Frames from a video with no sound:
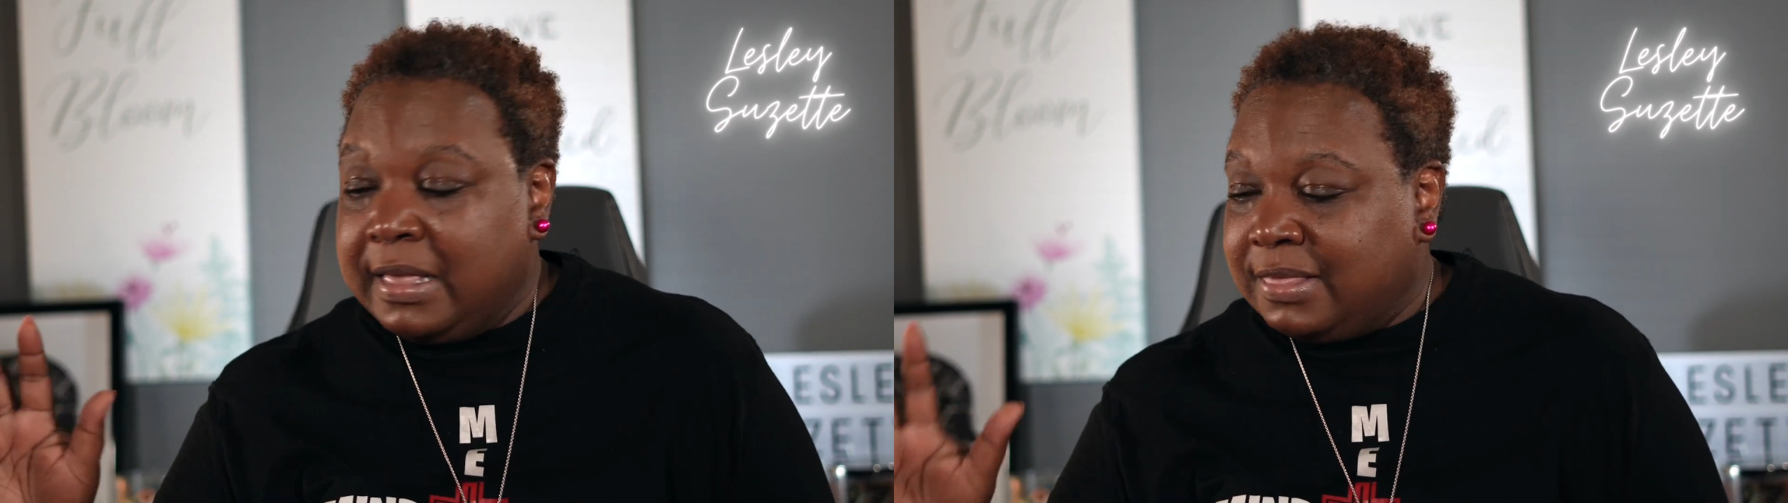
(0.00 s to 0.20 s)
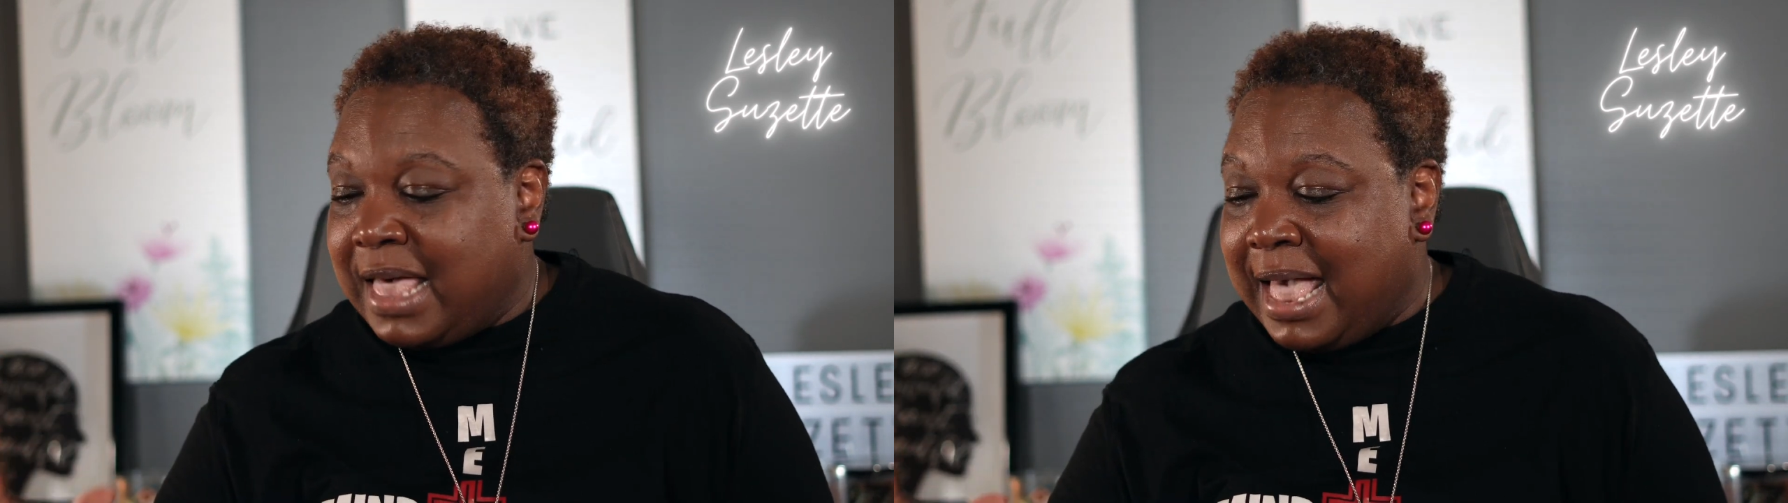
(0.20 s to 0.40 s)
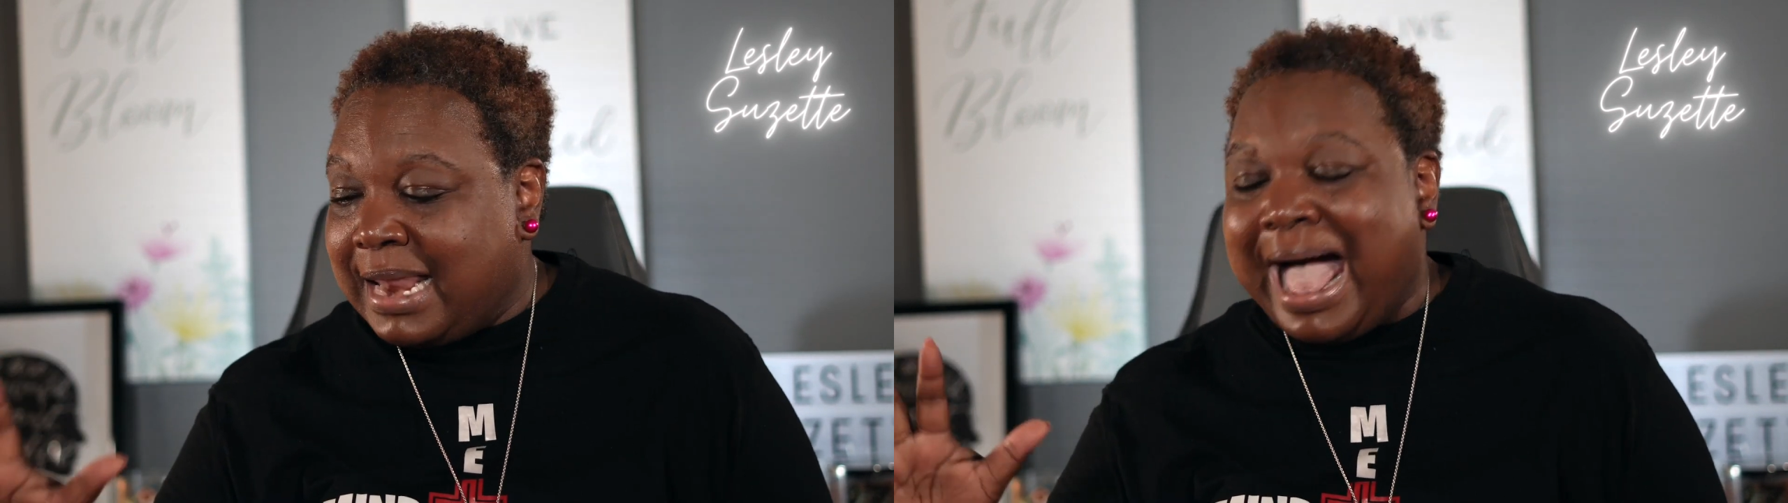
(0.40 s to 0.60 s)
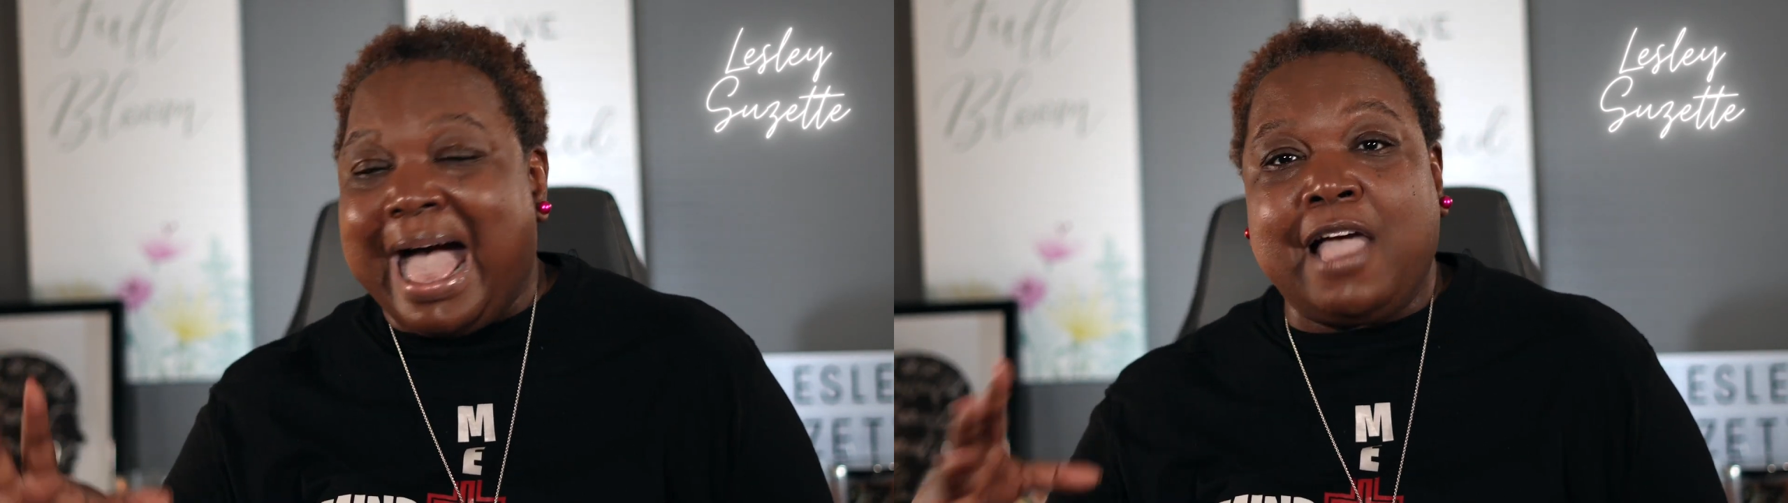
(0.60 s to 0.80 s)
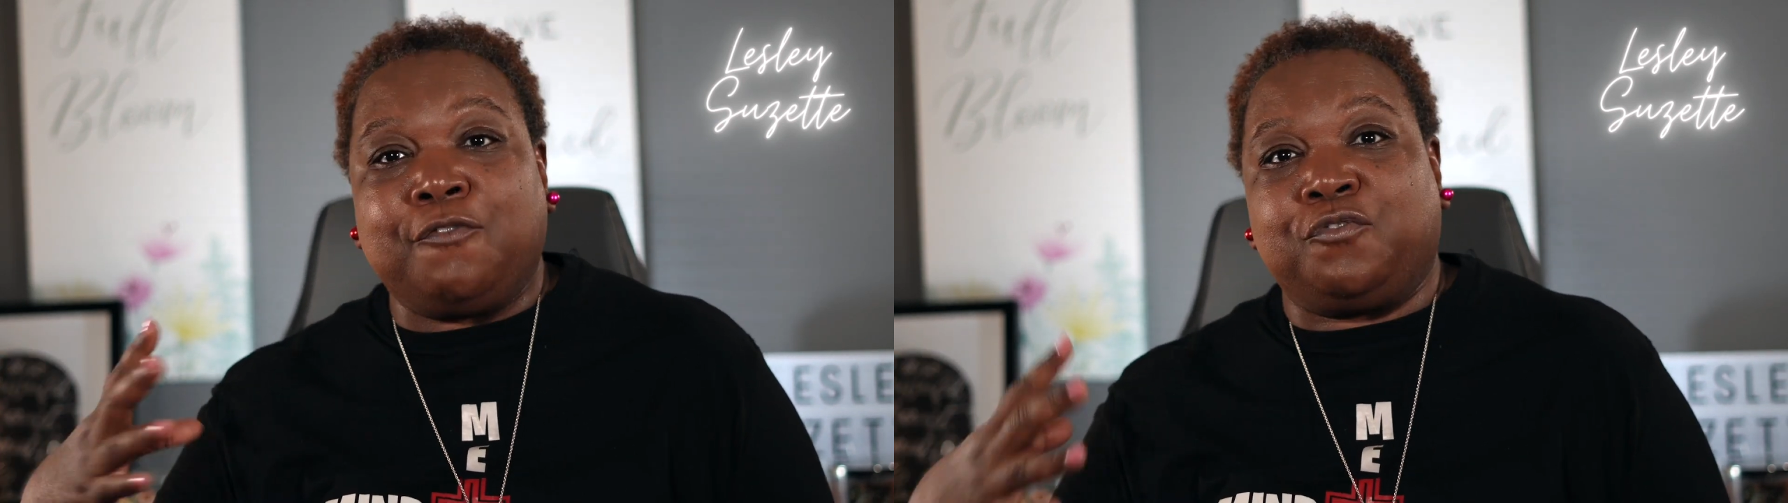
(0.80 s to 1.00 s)
that
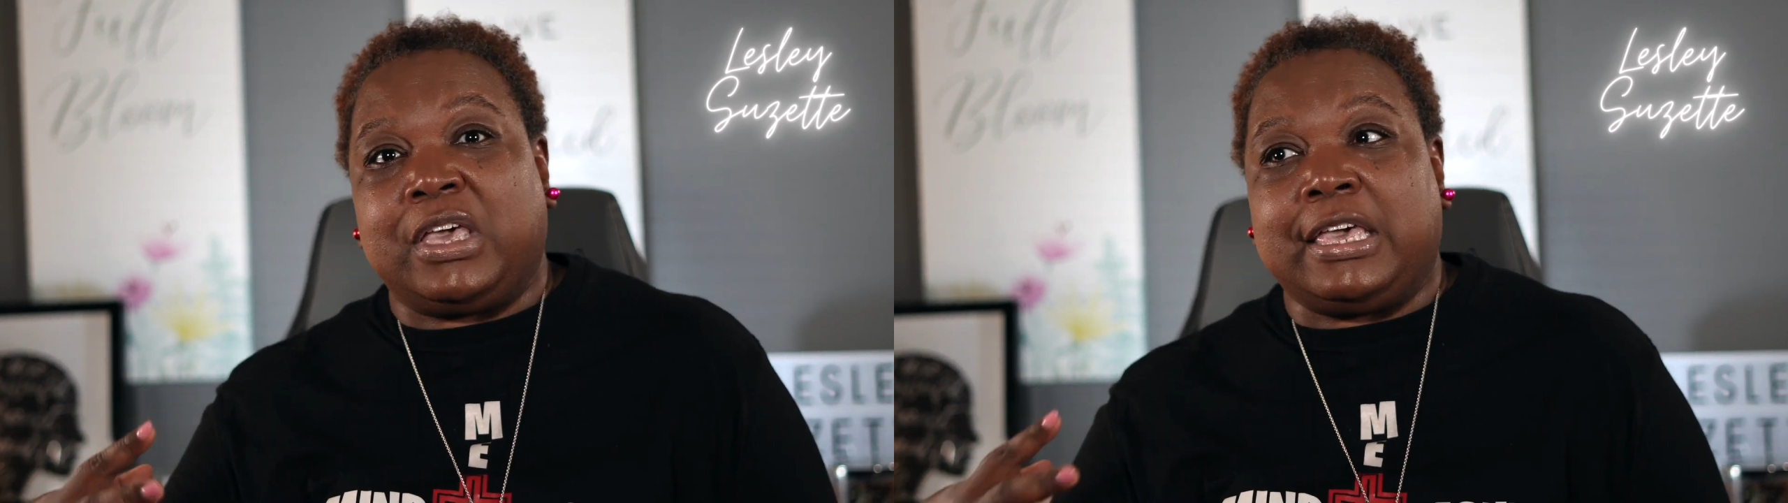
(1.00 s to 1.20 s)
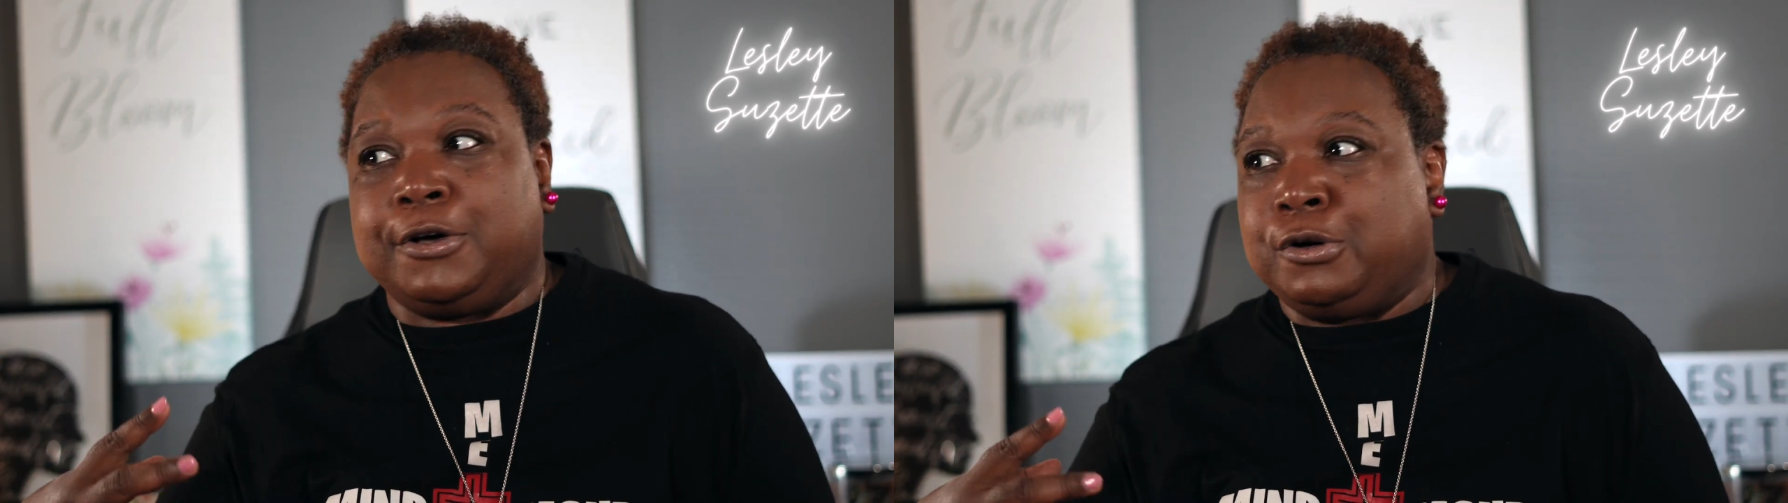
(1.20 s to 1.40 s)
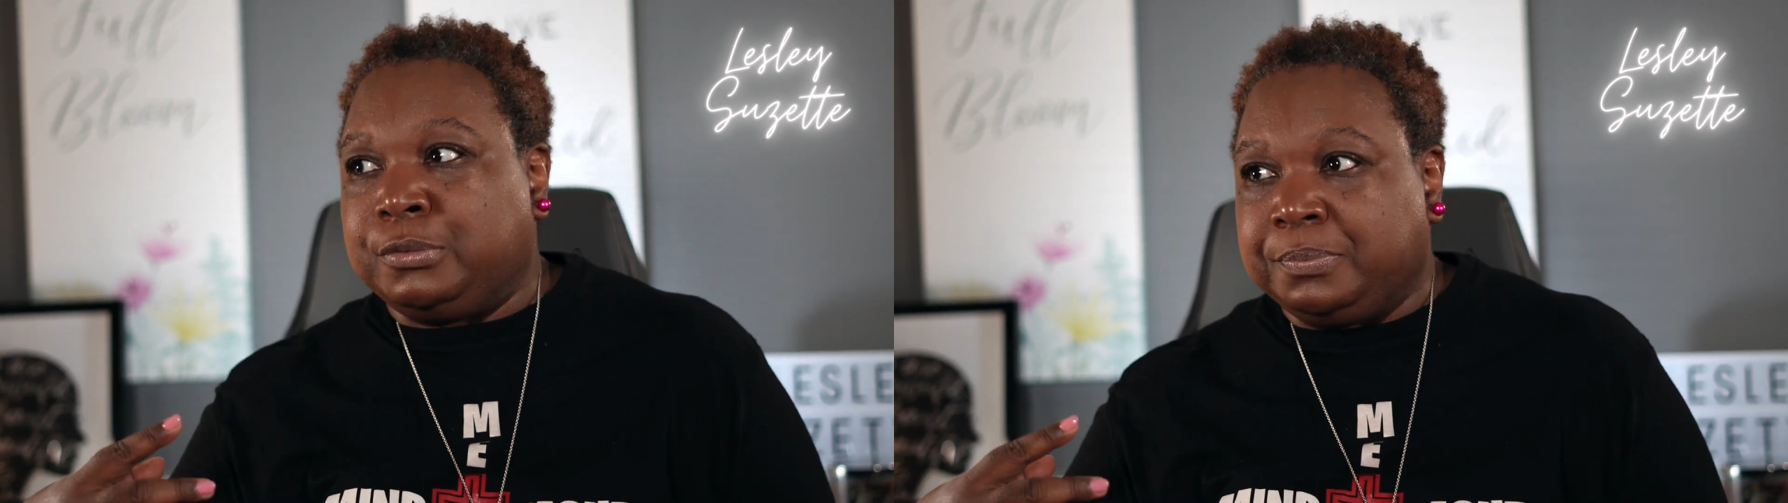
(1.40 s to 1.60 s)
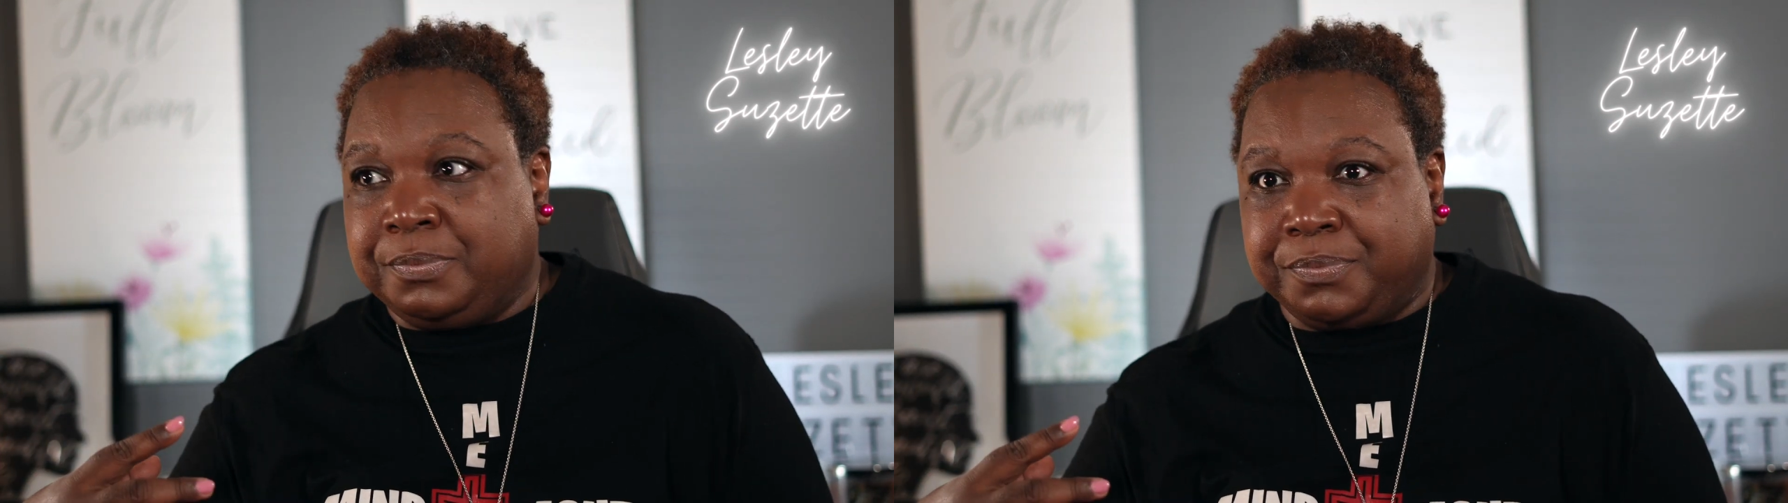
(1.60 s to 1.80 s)
I feel